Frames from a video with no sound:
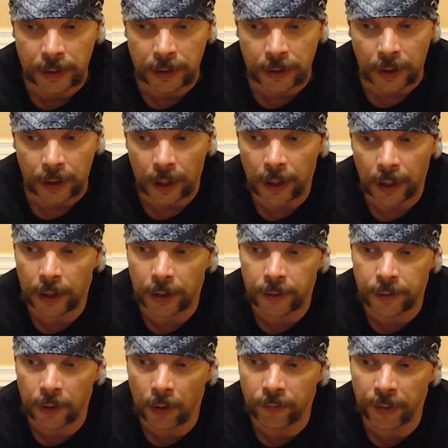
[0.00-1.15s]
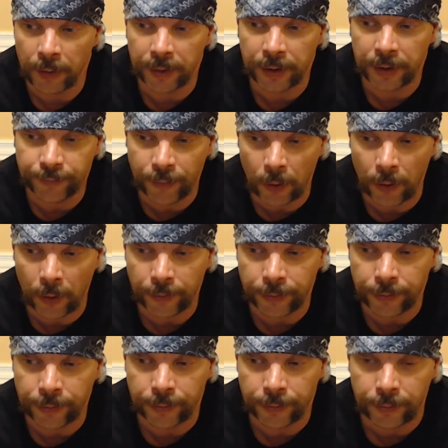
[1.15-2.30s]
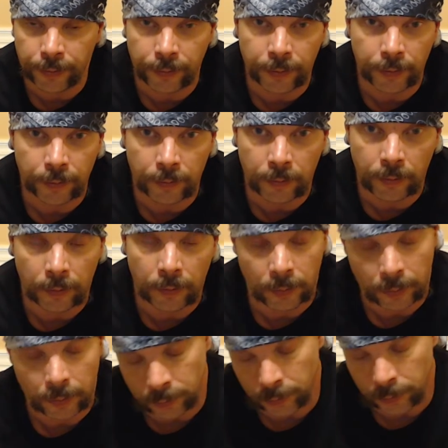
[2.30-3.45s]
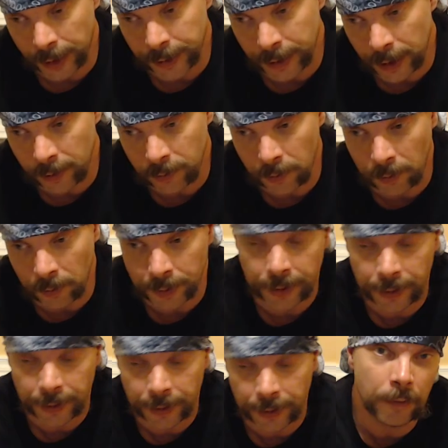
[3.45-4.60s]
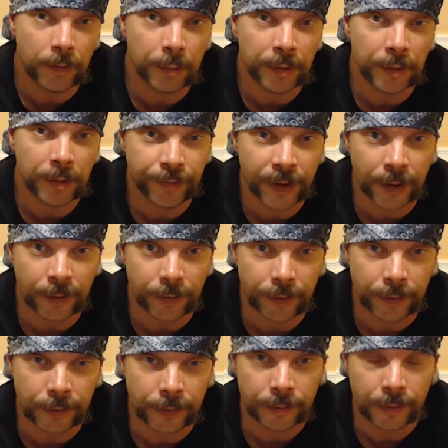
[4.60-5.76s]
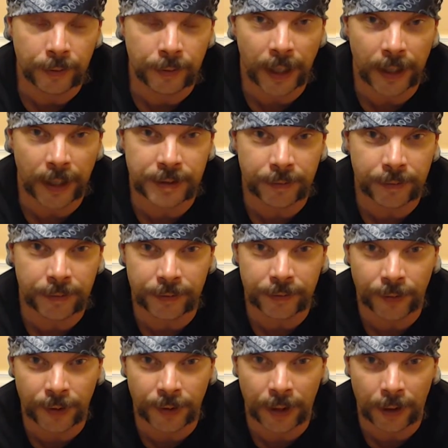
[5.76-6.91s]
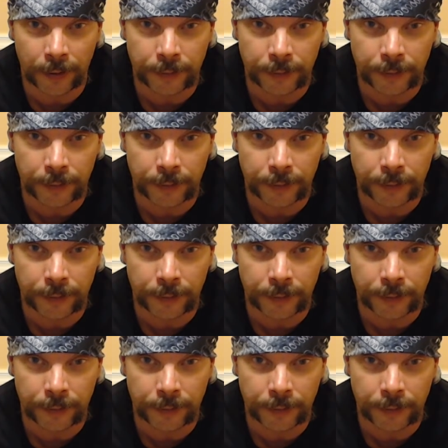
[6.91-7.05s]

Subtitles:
November the 4th, right now going into November the 5th as of this video.